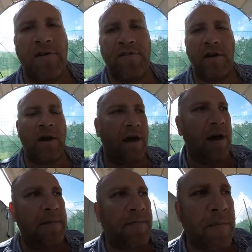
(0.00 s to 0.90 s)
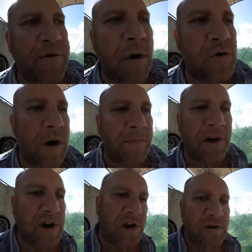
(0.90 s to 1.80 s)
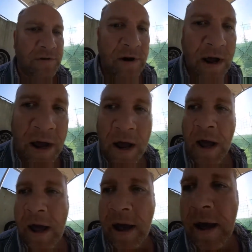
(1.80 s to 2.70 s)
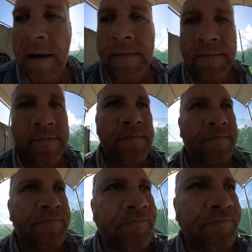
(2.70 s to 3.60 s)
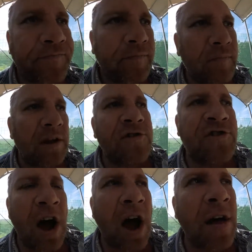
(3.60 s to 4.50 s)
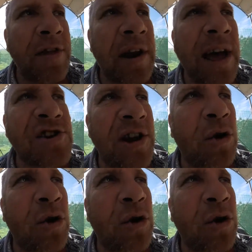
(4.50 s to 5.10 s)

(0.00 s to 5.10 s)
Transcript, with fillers: is a, um, a program that you can um, start that'll actually